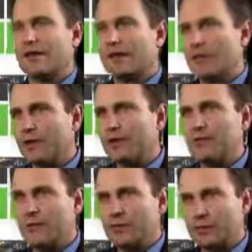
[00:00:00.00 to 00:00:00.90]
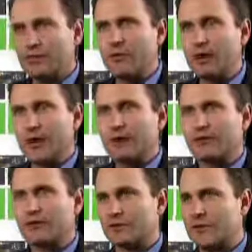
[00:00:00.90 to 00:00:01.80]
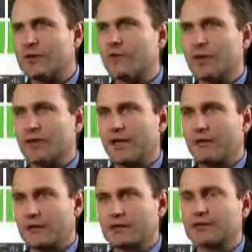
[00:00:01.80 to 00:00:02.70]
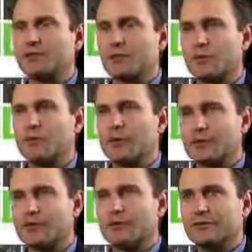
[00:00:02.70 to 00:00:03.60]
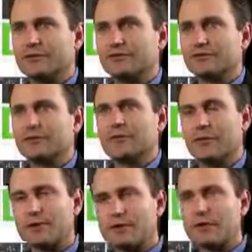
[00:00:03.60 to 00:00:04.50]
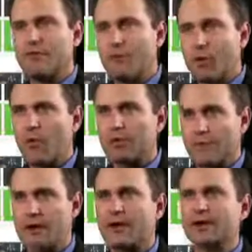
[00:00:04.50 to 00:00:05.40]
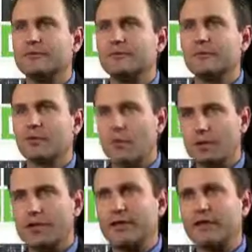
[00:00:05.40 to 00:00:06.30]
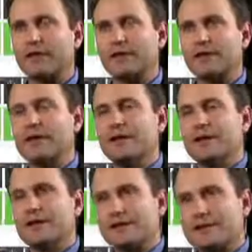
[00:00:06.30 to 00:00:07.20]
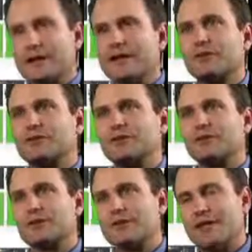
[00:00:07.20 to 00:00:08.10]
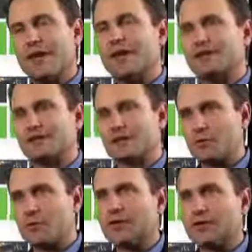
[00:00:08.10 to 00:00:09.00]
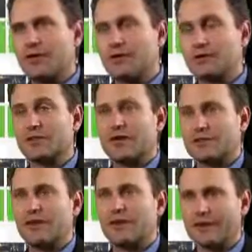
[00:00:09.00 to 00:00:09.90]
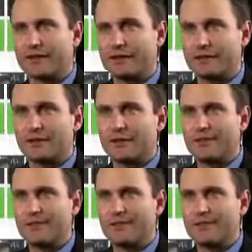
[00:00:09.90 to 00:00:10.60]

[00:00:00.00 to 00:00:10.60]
And what the people in the warehouse and the people running that business really want to do is they want to spend more time working on the cycles and the tasks that are really going to help satisfy that customer.